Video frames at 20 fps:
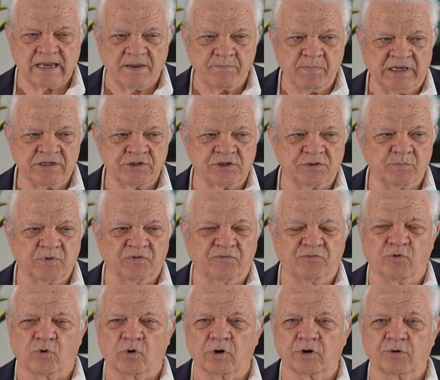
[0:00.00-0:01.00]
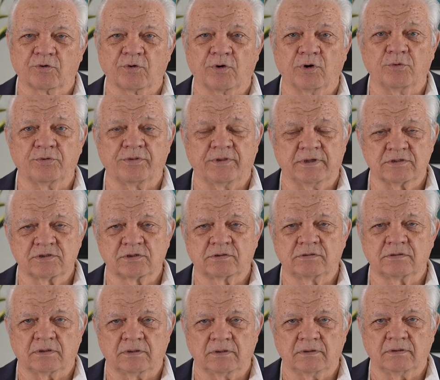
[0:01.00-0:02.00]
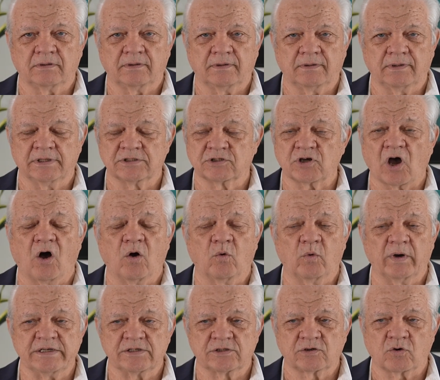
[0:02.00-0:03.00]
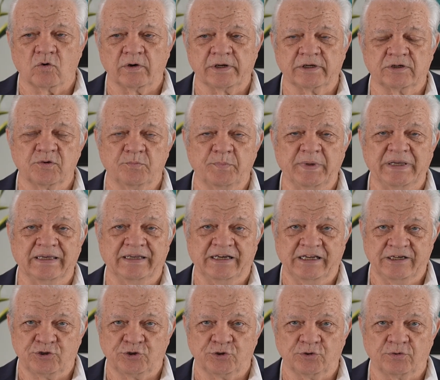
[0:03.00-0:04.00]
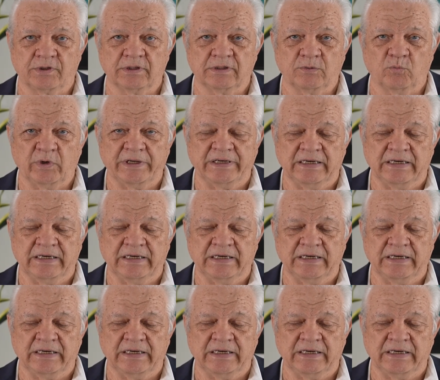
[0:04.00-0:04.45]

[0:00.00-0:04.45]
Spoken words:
I mentioned before, growth is always going to be an issue that we